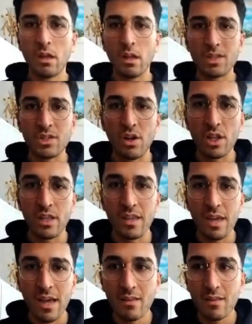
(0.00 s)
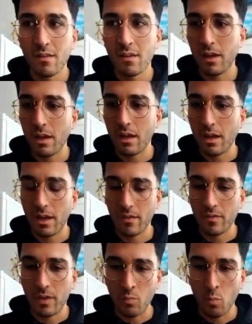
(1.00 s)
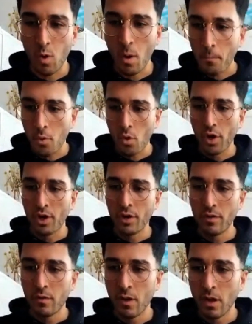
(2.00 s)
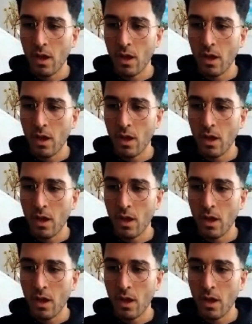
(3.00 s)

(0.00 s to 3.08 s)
Let's call it that. And at one point,